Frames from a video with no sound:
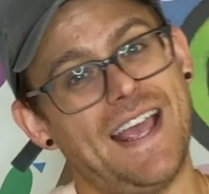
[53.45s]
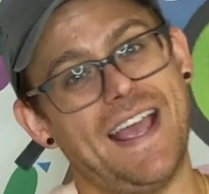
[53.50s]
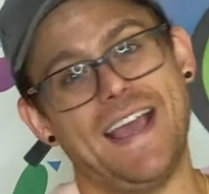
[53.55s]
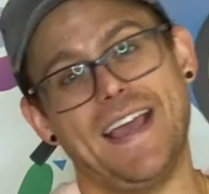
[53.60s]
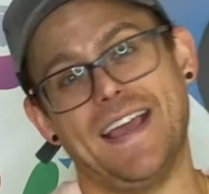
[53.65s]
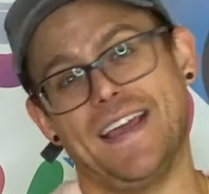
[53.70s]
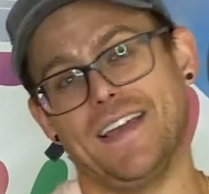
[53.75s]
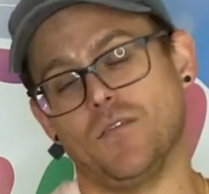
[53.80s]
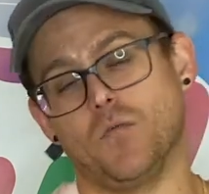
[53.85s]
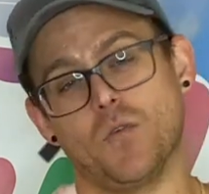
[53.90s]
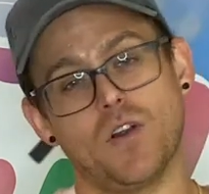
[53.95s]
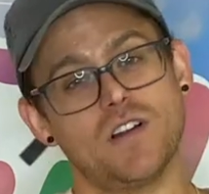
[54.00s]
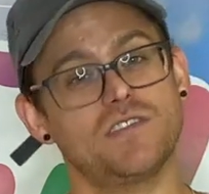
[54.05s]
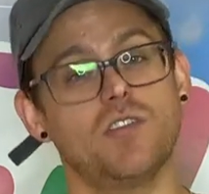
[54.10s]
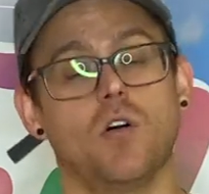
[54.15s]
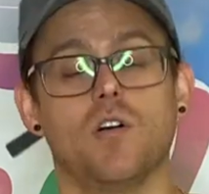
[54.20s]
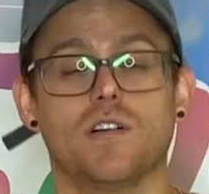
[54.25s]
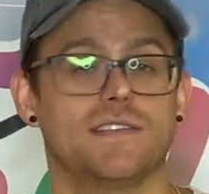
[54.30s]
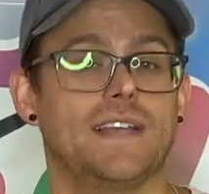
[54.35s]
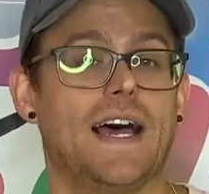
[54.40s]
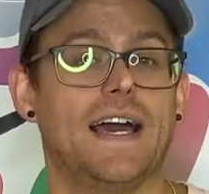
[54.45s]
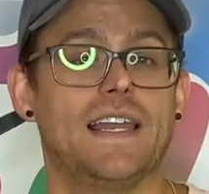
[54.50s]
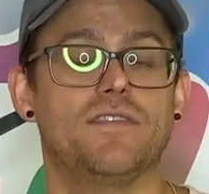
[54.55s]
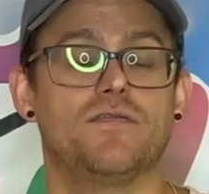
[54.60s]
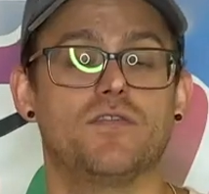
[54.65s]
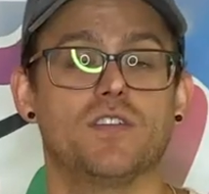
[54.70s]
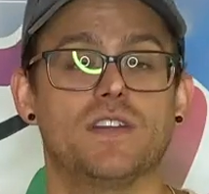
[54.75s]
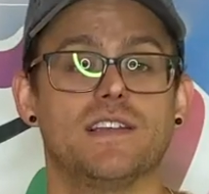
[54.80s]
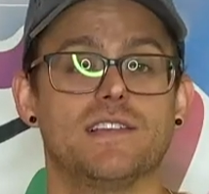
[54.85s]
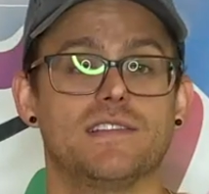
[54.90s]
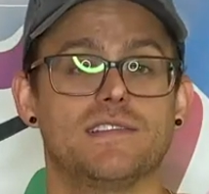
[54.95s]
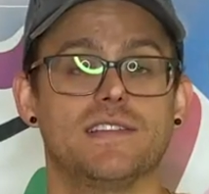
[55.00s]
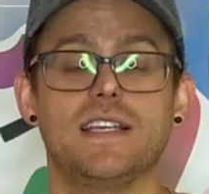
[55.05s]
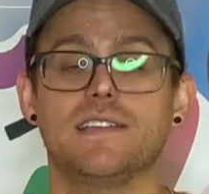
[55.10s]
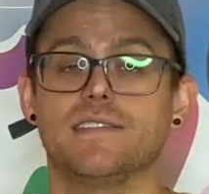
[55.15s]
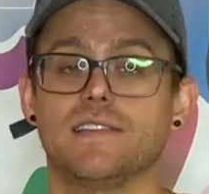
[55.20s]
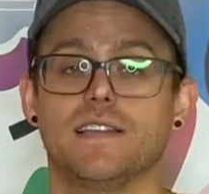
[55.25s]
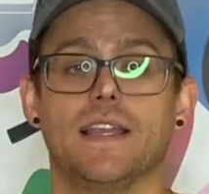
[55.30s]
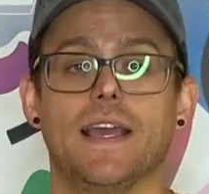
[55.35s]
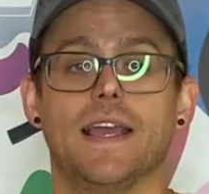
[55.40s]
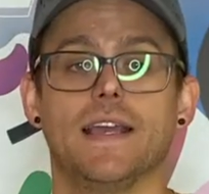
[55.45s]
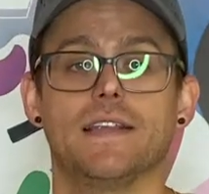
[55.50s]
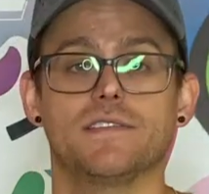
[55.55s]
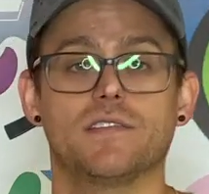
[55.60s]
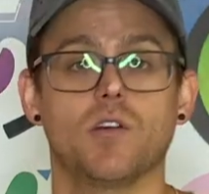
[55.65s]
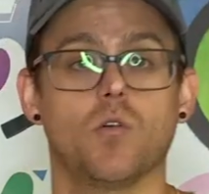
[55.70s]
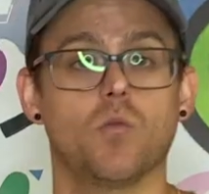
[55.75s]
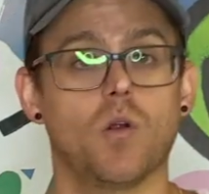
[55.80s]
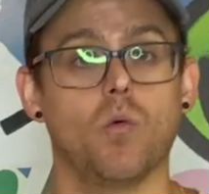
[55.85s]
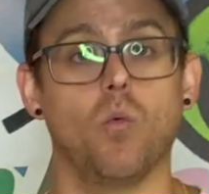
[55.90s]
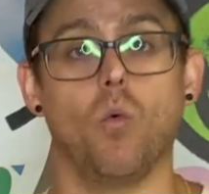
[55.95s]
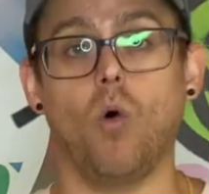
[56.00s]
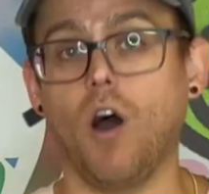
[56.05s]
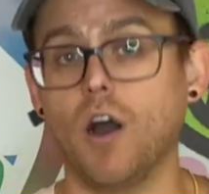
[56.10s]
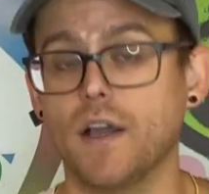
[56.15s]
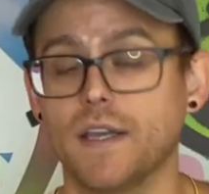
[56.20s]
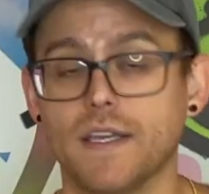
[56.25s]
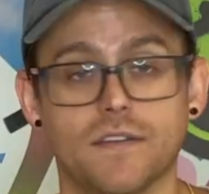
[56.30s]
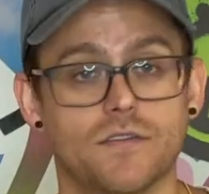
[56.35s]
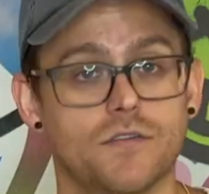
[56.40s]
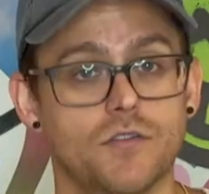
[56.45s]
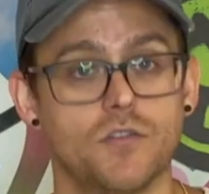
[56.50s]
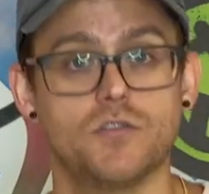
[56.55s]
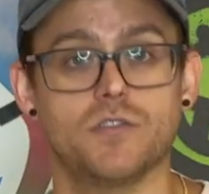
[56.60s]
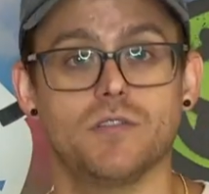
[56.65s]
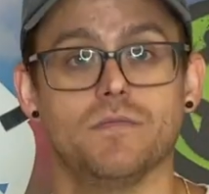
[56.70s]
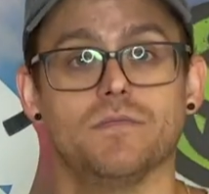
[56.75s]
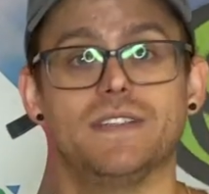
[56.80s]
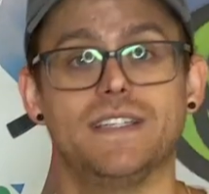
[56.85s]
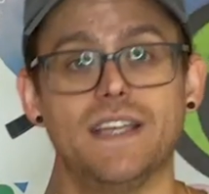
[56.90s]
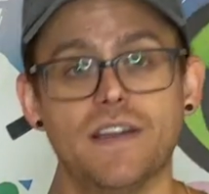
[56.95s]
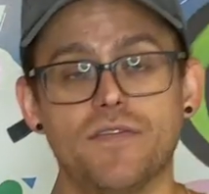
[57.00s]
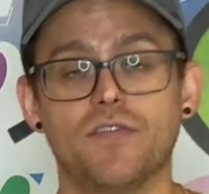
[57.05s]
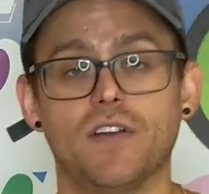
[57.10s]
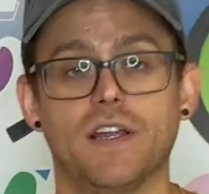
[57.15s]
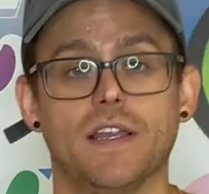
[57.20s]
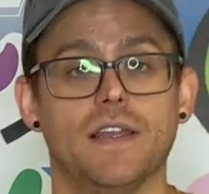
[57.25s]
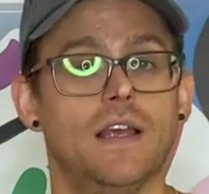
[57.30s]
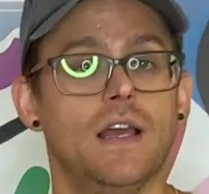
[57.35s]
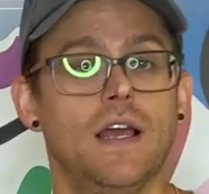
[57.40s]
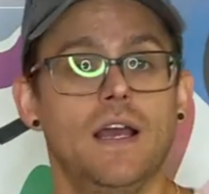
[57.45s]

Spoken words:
And we're so excited for this season. And so we're walking through some different